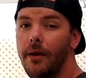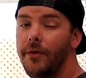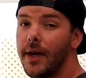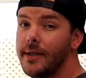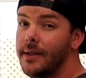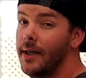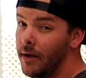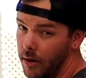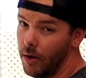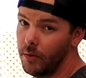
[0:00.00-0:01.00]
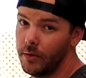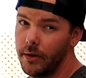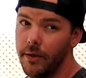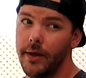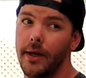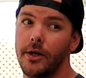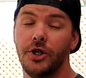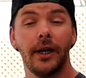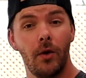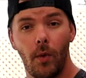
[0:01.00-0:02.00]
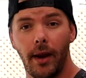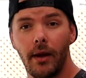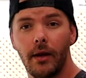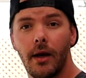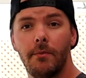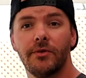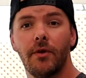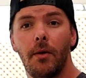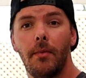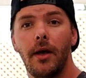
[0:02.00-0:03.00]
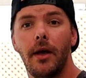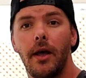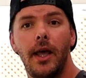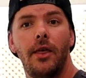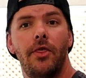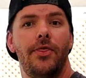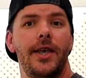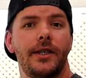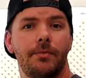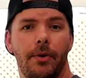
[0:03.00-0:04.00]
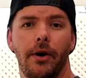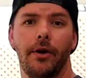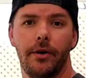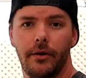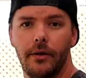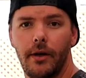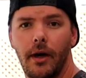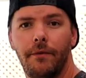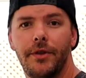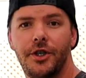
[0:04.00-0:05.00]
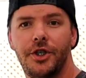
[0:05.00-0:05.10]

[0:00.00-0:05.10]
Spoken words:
And if you guys didn't know, the chicken wing comes from this part of the